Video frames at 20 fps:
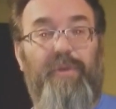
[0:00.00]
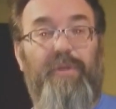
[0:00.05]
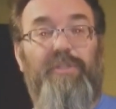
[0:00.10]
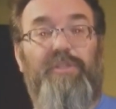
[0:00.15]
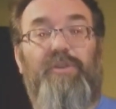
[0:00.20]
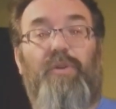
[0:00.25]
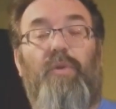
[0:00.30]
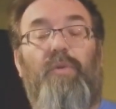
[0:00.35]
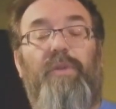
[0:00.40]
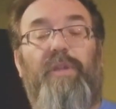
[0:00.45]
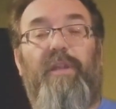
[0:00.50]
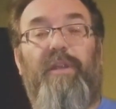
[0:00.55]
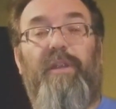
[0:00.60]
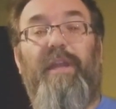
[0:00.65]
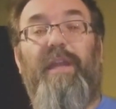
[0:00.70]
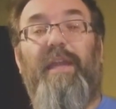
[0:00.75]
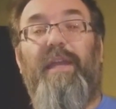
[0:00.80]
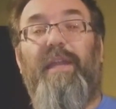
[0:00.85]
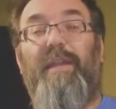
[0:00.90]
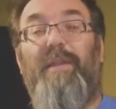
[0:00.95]
cold air
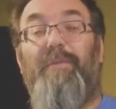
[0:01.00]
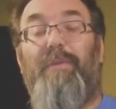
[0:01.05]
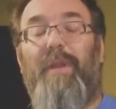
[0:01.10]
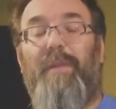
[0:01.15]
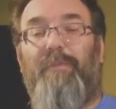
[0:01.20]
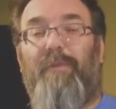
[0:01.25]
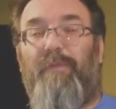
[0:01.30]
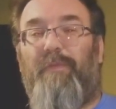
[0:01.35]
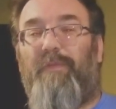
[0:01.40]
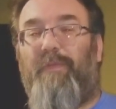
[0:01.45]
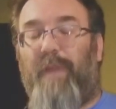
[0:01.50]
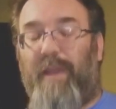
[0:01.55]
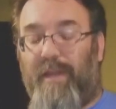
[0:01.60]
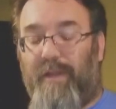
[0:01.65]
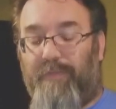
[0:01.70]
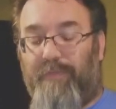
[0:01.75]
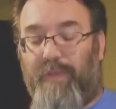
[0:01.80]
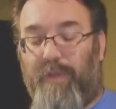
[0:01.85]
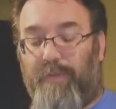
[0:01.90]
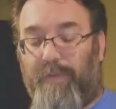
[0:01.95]
in. What I'm afraid
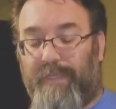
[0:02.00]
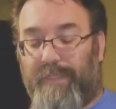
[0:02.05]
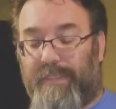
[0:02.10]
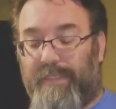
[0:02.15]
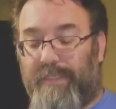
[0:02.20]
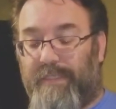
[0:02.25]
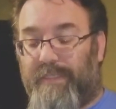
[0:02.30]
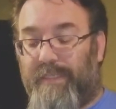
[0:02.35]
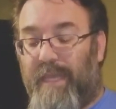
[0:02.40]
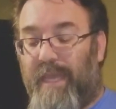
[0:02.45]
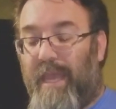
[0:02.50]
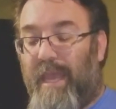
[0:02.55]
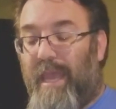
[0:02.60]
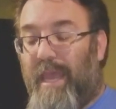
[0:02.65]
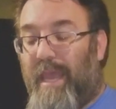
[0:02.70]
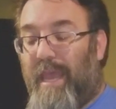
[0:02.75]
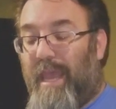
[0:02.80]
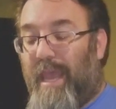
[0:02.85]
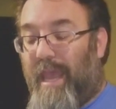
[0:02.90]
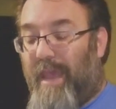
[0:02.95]
of though is
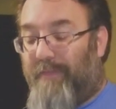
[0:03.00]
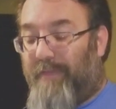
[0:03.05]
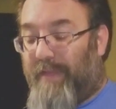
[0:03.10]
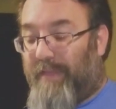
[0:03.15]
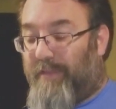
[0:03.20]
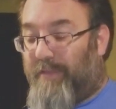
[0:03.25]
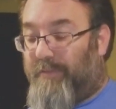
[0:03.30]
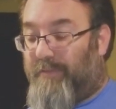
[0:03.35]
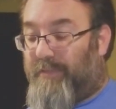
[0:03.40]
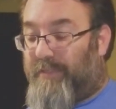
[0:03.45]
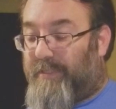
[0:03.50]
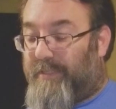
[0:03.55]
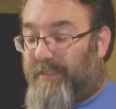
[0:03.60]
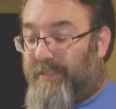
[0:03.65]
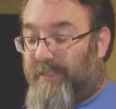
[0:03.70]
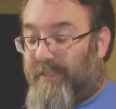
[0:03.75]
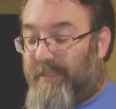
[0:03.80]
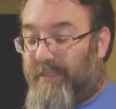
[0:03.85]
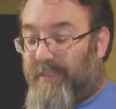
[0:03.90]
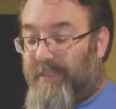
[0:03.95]
having those
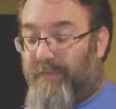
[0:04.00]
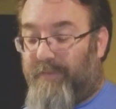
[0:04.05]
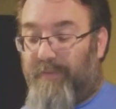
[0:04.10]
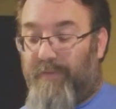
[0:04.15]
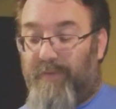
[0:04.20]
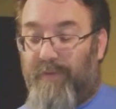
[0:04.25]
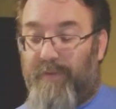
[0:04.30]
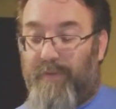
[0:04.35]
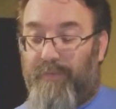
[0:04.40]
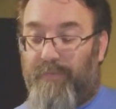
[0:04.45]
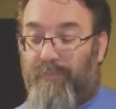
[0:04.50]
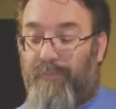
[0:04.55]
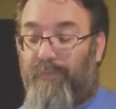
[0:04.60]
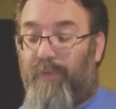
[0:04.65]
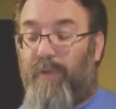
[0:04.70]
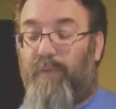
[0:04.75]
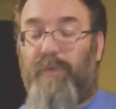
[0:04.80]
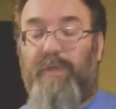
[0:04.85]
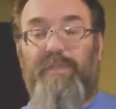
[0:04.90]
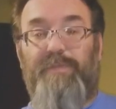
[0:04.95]

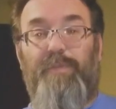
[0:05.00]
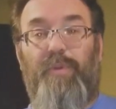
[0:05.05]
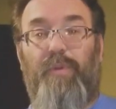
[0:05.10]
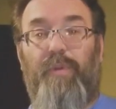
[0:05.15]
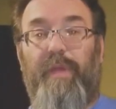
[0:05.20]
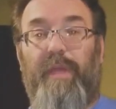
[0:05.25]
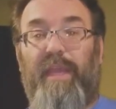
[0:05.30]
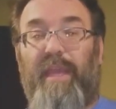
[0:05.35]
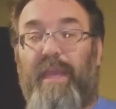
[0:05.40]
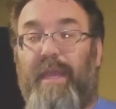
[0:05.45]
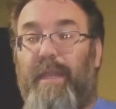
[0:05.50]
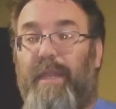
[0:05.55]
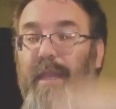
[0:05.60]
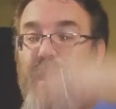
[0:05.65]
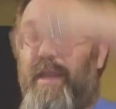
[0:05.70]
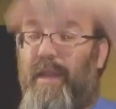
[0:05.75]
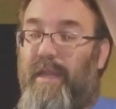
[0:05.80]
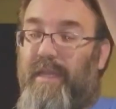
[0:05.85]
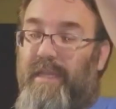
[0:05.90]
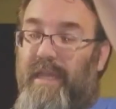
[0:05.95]
front ones pulling in
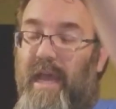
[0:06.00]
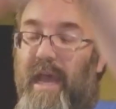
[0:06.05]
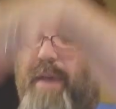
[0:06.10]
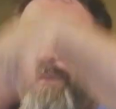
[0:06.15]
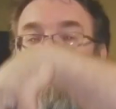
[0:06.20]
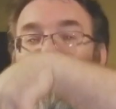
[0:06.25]
and a top